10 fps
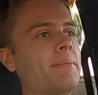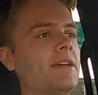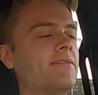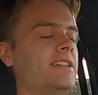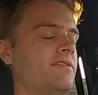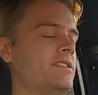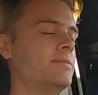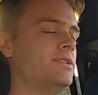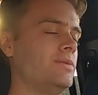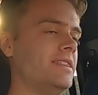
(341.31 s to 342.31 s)
big of a difference
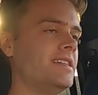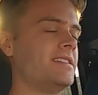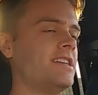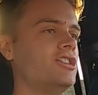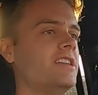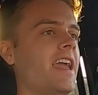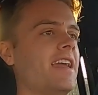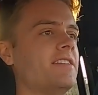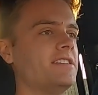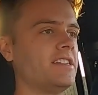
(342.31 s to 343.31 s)
between this engine
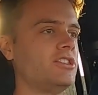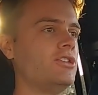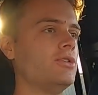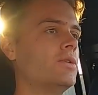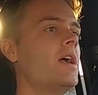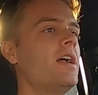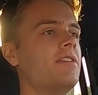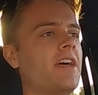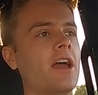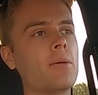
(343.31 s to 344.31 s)
and the
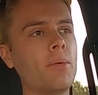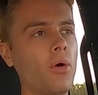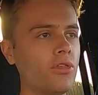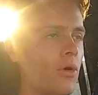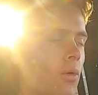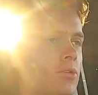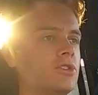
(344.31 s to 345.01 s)
6.2. They are both old